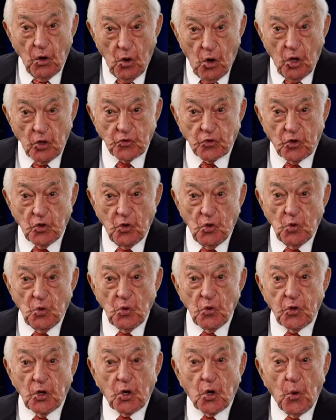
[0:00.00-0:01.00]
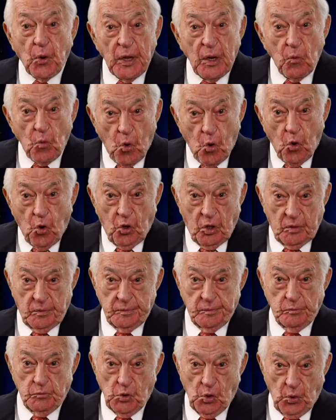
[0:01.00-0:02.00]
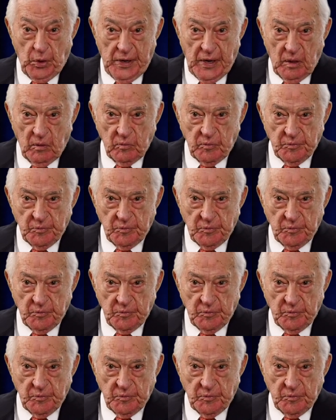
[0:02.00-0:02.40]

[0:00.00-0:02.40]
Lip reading: law school, the Korean War broke out.